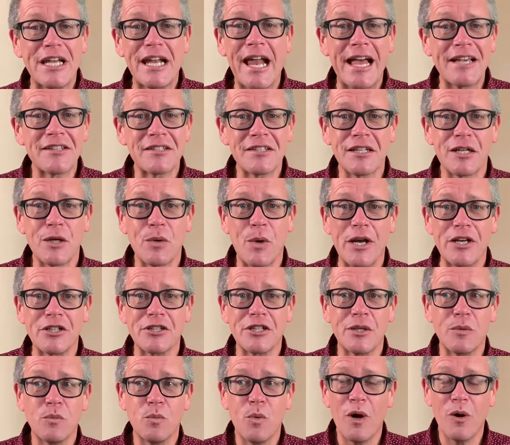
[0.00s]
ask the
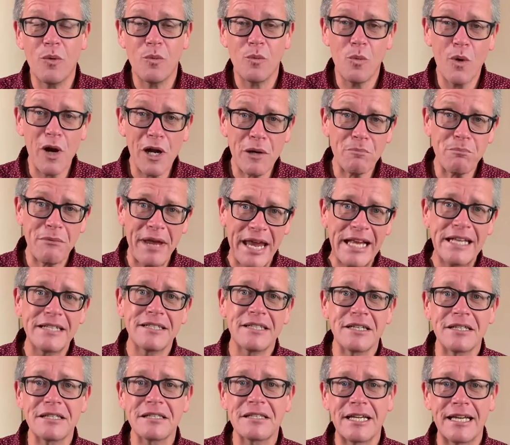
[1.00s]
question what, what makes
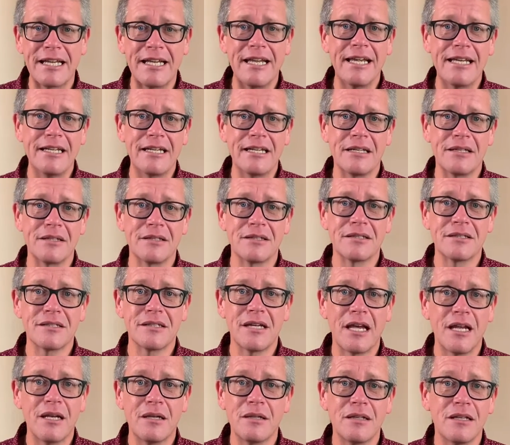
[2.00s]
us Canadians?
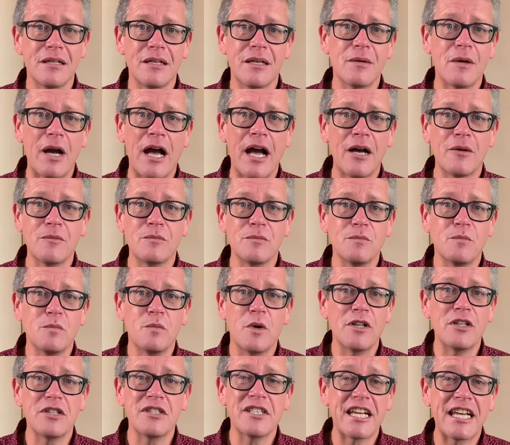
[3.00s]
And how,
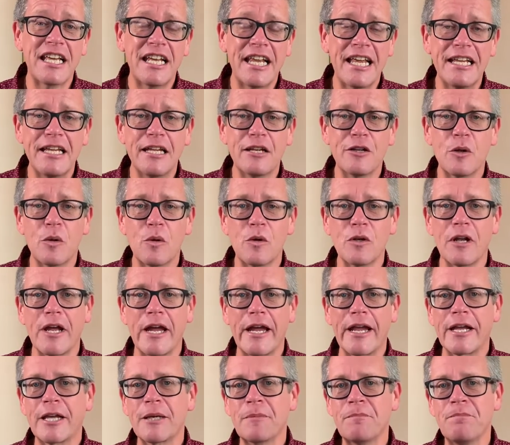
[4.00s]
what does a Canadian look
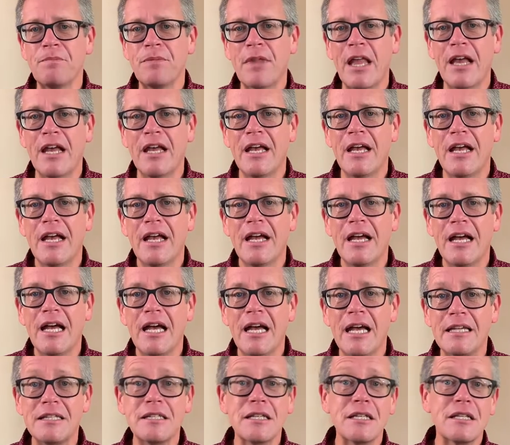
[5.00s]
like?
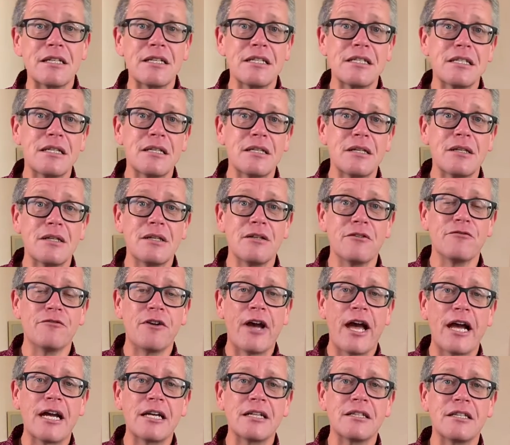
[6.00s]
Is it the
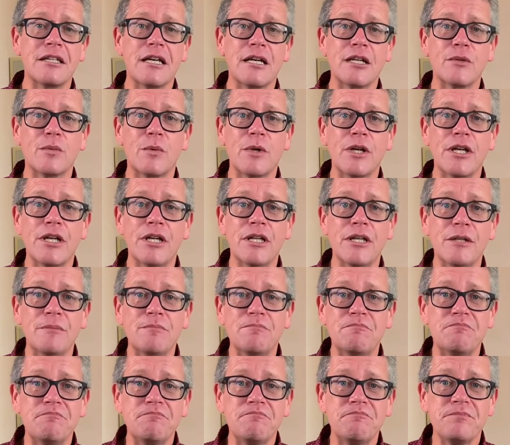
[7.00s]
fact that we
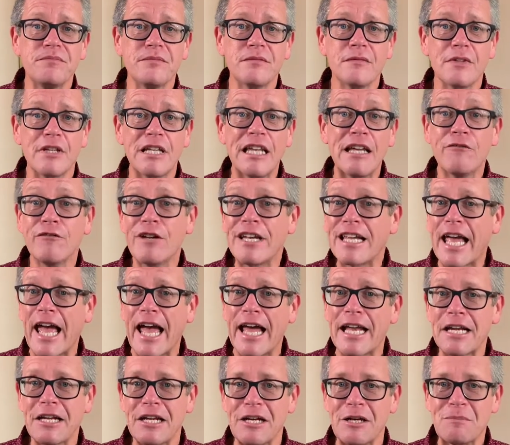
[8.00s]
live in
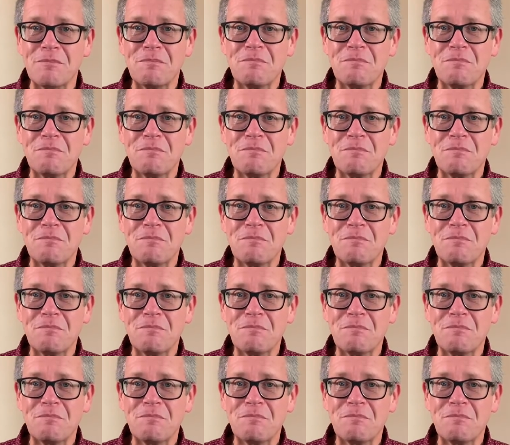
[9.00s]
Canada?